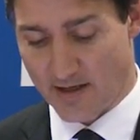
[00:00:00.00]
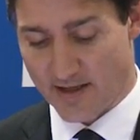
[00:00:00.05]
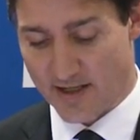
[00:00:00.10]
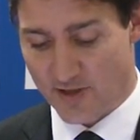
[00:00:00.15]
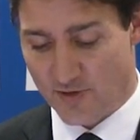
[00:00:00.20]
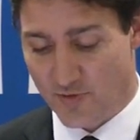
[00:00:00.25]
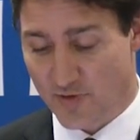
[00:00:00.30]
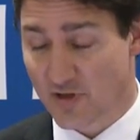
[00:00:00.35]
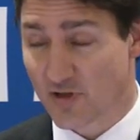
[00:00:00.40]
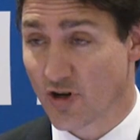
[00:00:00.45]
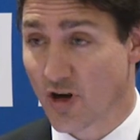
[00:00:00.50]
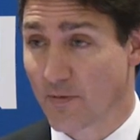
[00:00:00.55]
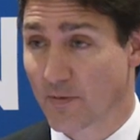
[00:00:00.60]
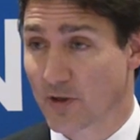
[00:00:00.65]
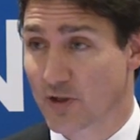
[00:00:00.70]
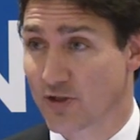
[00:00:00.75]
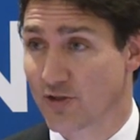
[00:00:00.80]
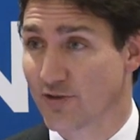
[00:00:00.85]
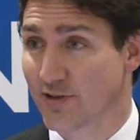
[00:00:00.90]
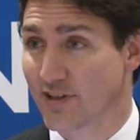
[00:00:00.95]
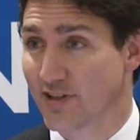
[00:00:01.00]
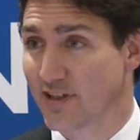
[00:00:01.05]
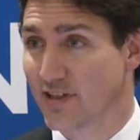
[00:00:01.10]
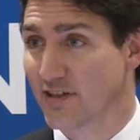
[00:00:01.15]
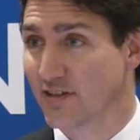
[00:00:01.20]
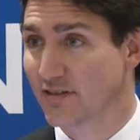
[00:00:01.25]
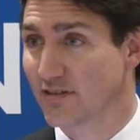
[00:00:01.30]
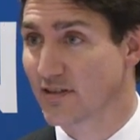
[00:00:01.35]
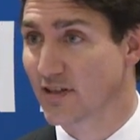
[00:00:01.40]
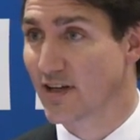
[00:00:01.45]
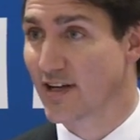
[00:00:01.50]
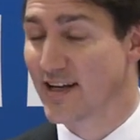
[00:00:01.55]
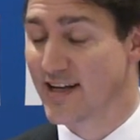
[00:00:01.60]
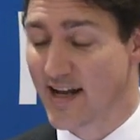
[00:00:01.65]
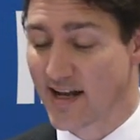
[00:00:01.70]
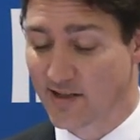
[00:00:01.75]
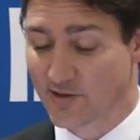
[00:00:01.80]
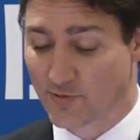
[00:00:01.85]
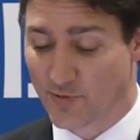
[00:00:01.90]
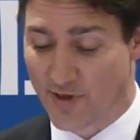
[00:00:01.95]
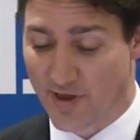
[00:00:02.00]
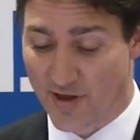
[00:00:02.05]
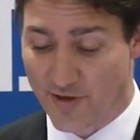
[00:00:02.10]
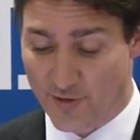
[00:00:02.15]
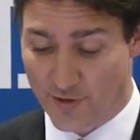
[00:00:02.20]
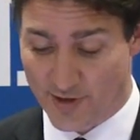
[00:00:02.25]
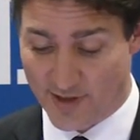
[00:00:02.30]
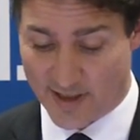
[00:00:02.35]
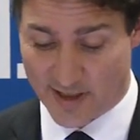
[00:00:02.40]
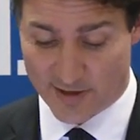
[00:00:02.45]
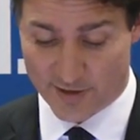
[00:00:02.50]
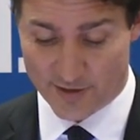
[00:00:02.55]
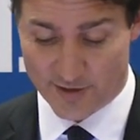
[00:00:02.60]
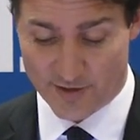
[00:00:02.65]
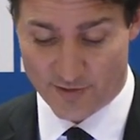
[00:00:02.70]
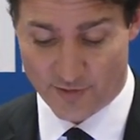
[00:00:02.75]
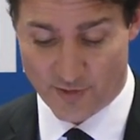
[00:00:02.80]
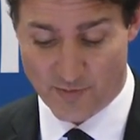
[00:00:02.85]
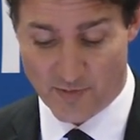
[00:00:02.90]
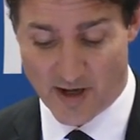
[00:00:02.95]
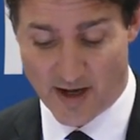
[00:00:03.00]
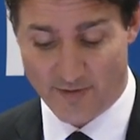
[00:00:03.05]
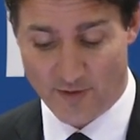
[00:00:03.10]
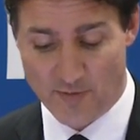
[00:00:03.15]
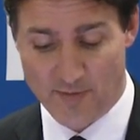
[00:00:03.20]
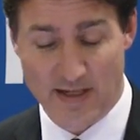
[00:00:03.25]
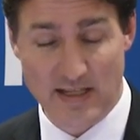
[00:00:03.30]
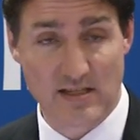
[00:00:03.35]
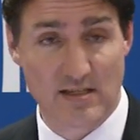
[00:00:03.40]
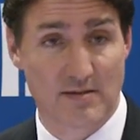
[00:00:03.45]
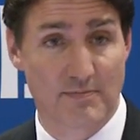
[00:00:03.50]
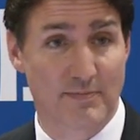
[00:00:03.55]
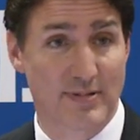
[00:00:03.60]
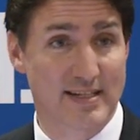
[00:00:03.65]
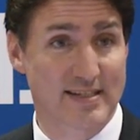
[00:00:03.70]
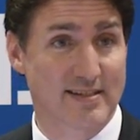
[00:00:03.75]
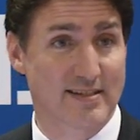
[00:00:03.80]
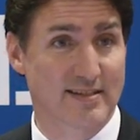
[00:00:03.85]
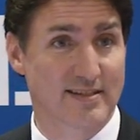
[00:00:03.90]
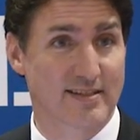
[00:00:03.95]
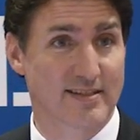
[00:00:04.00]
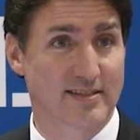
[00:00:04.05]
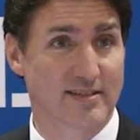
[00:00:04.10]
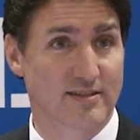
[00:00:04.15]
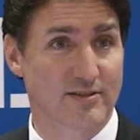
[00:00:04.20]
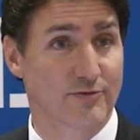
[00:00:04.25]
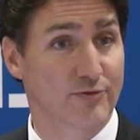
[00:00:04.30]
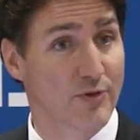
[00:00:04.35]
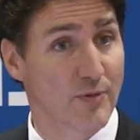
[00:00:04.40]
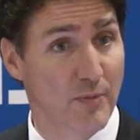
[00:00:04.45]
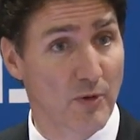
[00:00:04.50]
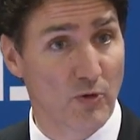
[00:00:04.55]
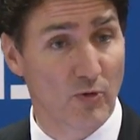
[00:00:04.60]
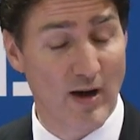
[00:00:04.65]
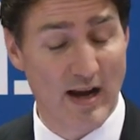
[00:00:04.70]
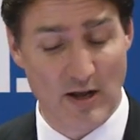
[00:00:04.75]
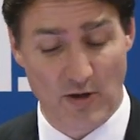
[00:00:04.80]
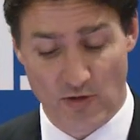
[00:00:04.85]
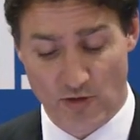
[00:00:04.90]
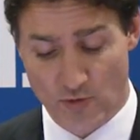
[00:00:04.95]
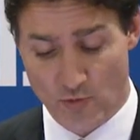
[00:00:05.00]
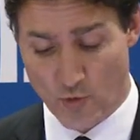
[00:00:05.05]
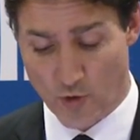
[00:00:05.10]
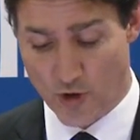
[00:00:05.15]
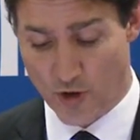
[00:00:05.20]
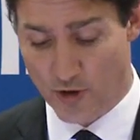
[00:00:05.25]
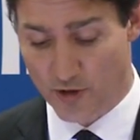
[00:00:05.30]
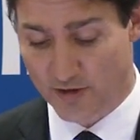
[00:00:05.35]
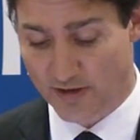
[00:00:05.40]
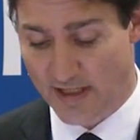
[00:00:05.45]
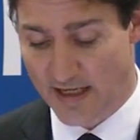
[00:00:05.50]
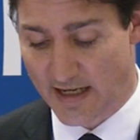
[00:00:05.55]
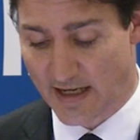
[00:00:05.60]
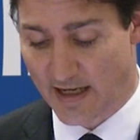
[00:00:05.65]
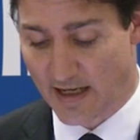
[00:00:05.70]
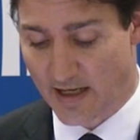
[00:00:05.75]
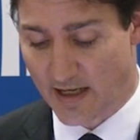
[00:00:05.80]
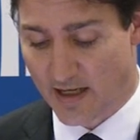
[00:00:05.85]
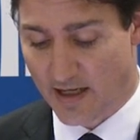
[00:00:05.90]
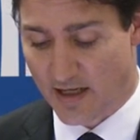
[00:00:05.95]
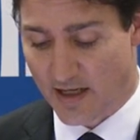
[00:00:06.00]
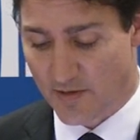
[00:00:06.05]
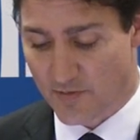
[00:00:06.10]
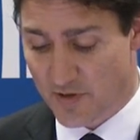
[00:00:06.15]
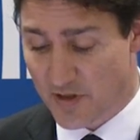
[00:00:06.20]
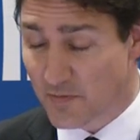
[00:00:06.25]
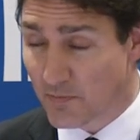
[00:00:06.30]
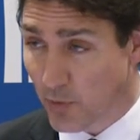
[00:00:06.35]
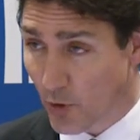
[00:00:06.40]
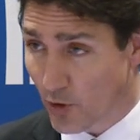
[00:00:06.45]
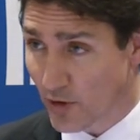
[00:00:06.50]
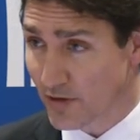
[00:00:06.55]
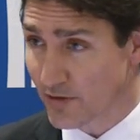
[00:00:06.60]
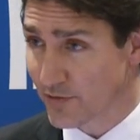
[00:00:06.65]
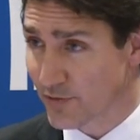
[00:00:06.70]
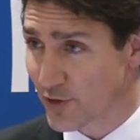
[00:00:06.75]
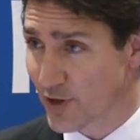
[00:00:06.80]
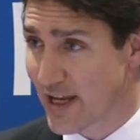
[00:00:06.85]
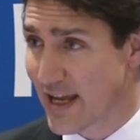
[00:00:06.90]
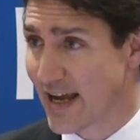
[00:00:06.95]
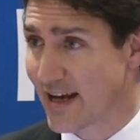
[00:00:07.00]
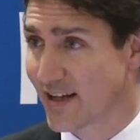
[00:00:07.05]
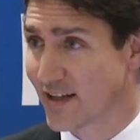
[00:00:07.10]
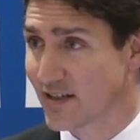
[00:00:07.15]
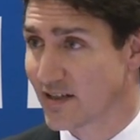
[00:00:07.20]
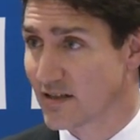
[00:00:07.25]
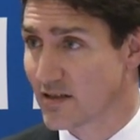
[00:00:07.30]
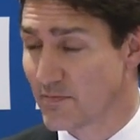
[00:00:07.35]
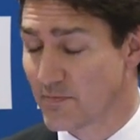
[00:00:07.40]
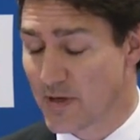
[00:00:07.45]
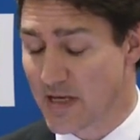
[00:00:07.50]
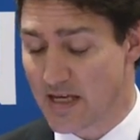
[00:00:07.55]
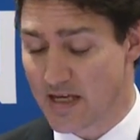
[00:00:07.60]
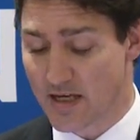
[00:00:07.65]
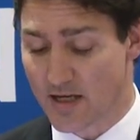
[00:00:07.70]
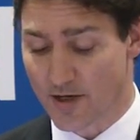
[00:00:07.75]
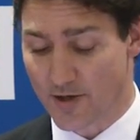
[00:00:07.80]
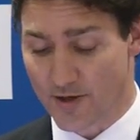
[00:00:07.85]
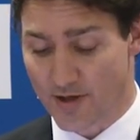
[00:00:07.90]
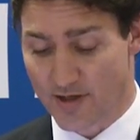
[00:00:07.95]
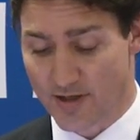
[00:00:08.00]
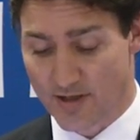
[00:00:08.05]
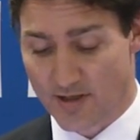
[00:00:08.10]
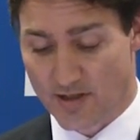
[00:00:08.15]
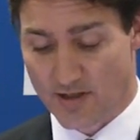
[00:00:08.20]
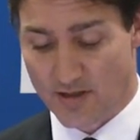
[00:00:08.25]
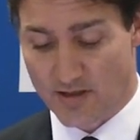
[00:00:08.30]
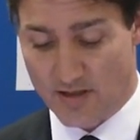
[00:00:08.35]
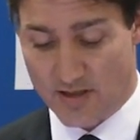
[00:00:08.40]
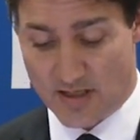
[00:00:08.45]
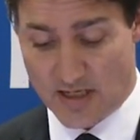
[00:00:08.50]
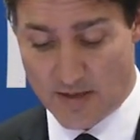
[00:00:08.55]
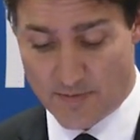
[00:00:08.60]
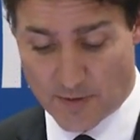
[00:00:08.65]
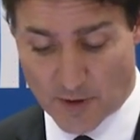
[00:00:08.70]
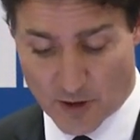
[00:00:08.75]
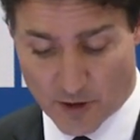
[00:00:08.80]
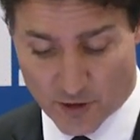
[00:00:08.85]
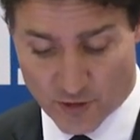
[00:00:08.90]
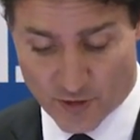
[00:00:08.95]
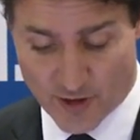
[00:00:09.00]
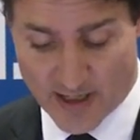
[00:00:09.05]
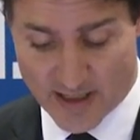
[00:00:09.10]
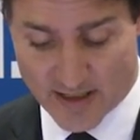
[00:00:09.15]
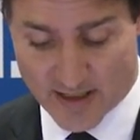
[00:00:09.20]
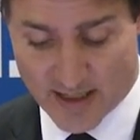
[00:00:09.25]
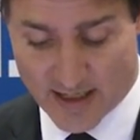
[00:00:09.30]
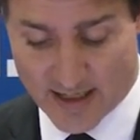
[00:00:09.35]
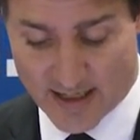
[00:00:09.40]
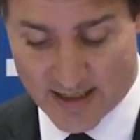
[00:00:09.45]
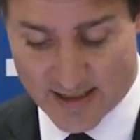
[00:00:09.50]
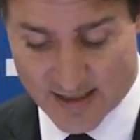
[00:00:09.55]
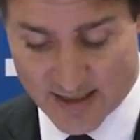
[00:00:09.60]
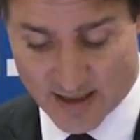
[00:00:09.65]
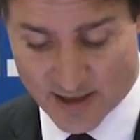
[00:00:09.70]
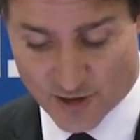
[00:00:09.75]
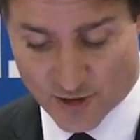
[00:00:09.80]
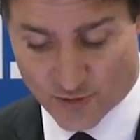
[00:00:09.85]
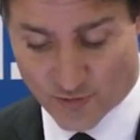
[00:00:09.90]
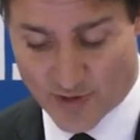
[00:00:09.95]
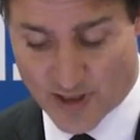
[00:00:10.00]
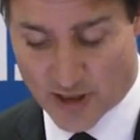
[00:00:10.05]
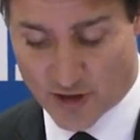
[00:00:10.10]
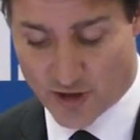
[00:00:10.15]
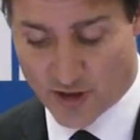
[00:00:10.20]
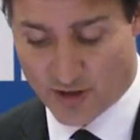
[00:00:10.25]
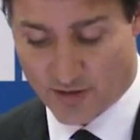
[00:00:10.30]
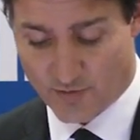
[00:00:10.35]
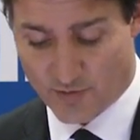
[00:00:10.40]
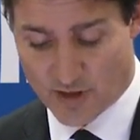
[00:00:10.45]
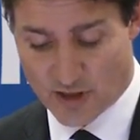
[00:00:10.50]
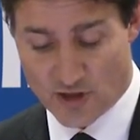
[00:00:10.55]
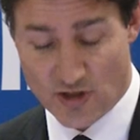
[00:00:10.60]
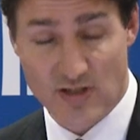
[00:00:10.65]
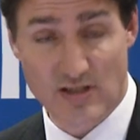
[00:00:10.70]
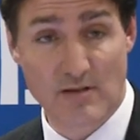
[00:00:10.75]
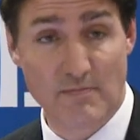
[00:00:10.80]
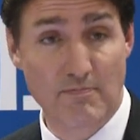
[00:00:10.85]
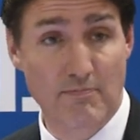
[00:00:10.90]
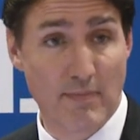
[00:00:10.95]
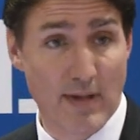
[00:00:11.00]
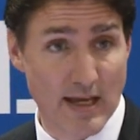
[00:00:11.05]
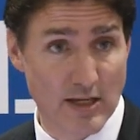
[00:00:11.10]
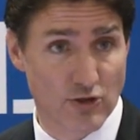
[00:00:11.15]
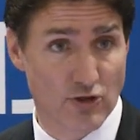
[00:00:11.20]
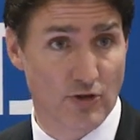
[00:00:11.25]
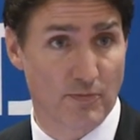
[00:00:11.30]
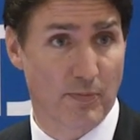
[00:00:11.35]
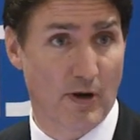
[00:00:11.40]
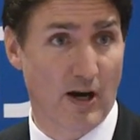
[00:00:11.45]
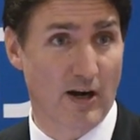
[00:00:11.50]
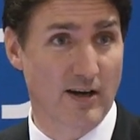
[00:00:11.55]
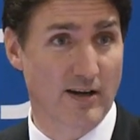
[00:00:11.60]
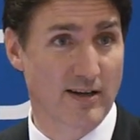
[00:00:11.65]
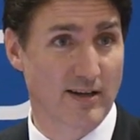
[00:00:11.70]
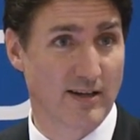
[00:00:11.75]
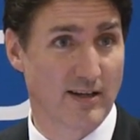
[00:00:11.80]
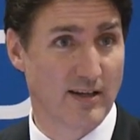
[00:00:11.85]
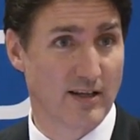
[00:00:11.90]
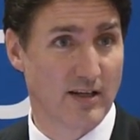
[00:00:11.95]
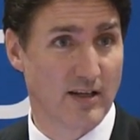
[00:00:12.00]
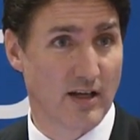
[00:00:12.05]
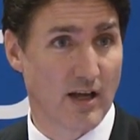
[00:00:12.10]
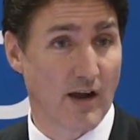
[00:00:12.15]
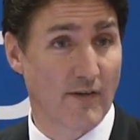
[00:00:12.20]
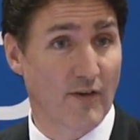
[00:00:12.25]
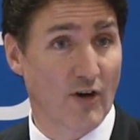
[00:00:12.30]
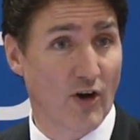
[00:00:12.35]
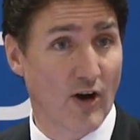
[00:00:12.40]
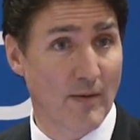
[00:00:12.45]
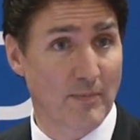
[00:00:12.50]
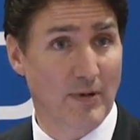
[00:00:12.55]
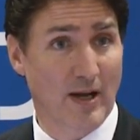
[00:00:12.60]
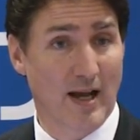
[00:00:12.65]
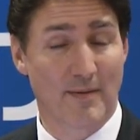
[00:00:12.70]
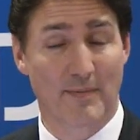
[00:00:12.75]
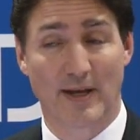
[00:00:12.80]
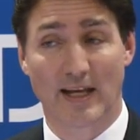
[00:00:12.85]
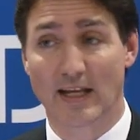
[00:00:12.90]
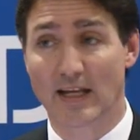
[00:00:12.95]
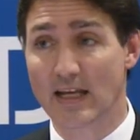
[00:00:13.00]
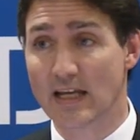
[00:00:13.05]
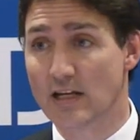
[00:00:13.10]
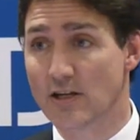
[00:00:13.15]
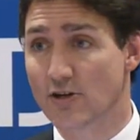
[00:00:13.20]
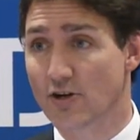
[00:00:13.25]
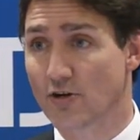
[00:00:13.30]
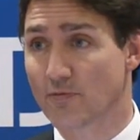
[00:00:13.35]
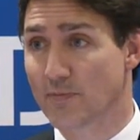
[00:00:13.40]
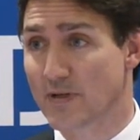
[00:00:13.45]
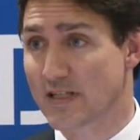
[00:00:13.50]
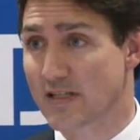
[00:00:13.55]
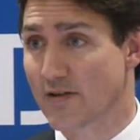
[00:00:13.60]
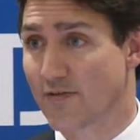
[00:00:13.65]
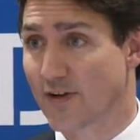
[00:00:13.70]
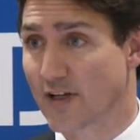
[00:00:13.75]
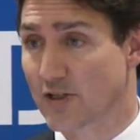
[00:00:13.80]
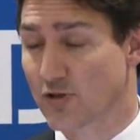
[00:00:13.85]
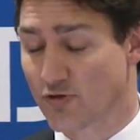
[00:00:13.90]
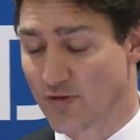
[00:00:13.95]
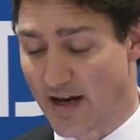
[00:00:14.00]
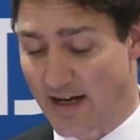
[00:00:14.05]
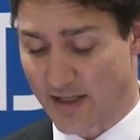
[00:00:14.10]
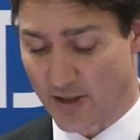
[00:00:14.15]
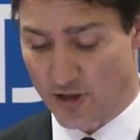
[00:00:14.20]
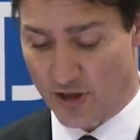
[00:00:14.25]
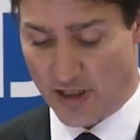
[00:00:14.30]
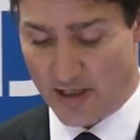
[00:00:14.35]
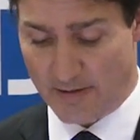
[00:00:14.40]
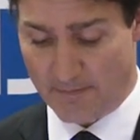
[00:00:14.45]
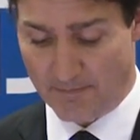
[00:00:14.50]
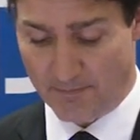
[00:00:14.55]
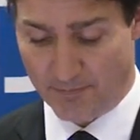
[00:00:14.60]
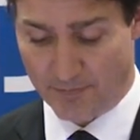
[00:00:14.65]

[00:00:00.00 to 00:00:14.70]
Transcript: This was an opportunity to connect with other leaders from governments and businesses from around the world. It was important for Canada to be here, to deepen our trade ties in this region, which is a major part of our upcoming Indo-Pacific strategy.